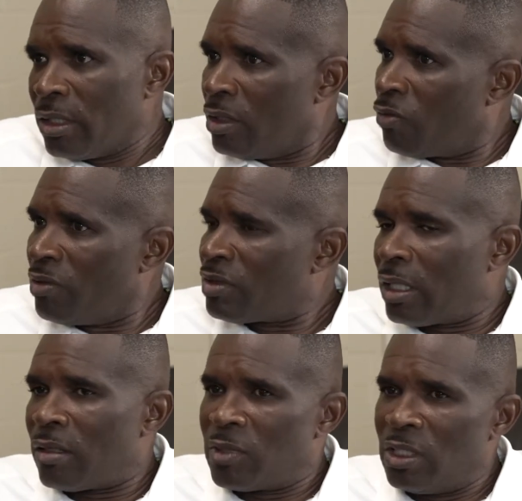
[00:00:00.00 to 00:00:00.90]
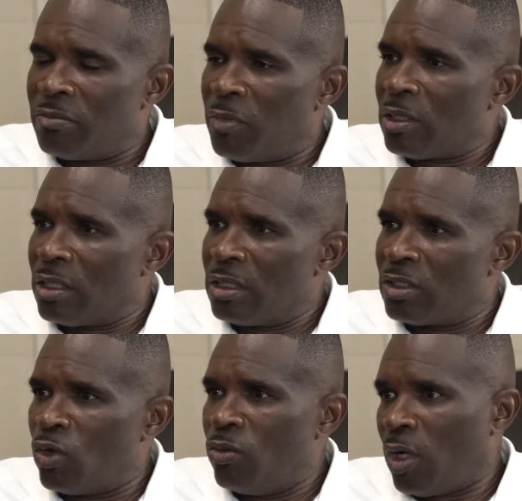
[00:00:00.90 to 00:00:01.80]
we've set up these monthly
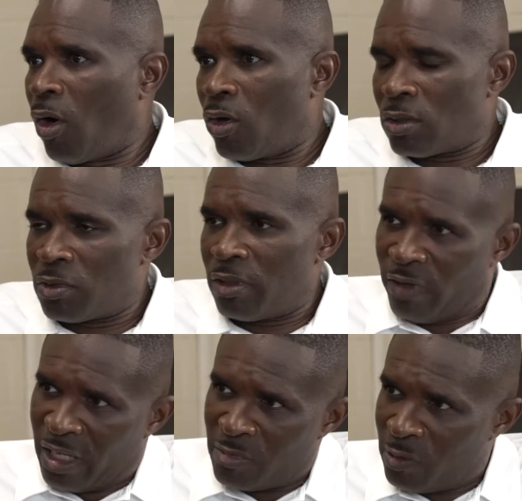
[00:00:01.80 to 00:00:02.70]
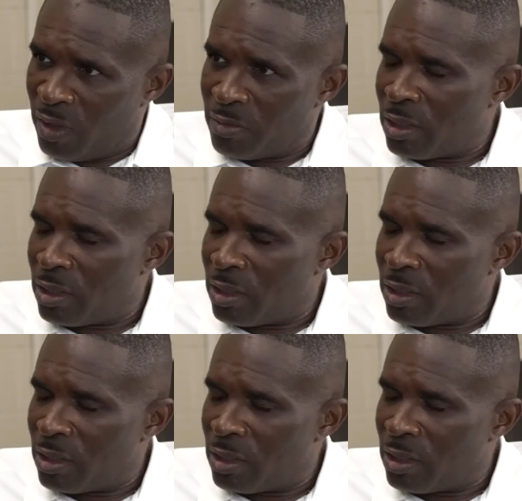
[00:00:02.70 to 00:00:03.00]
Zoom calls with the family members.